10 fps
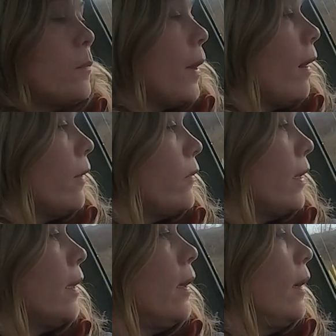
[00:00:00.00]

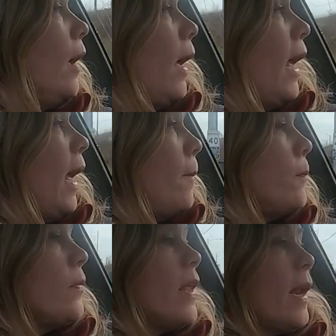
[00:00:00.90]
comparison,
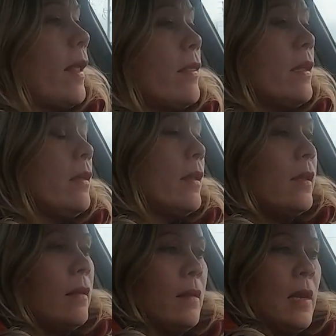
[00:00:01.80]
then I think
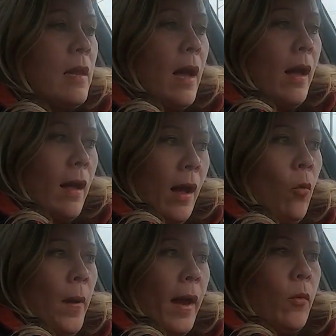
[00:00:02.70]
that the
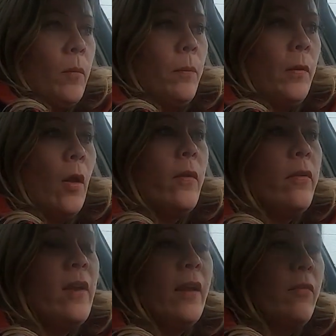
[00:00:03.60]
Outback would blow the
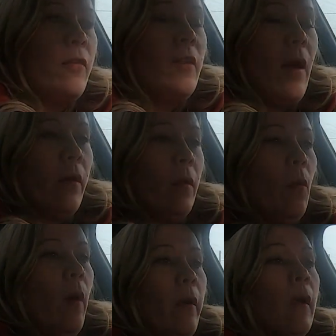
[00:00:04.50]
CX-50 out of the
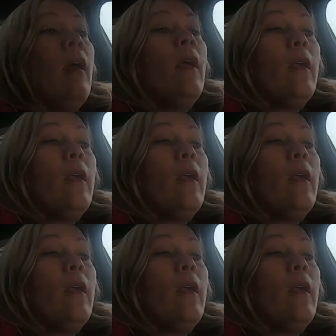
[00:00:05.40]
water.